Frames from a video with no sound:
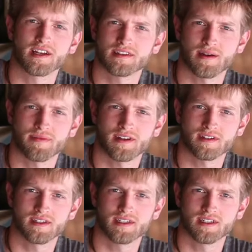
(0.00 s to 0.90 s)
something
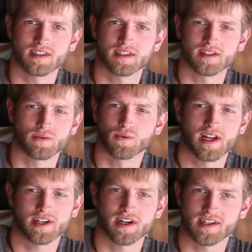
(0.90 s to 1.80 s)
we're
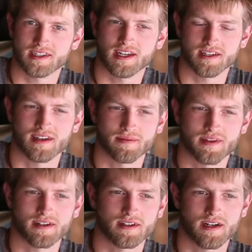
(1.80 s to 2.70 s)
not trying to sell you
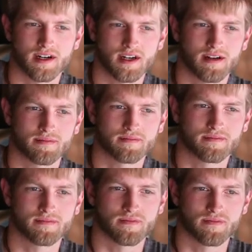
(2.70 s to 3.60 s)
something. Um,
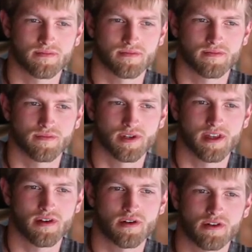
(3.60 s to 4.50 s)
really,
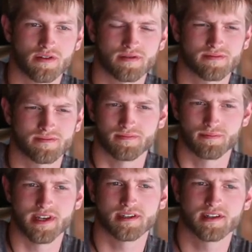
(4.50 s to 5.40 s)
the whole
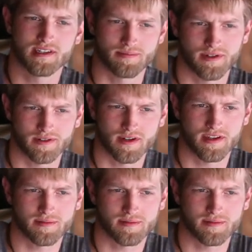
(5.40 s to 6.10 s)
business is built around this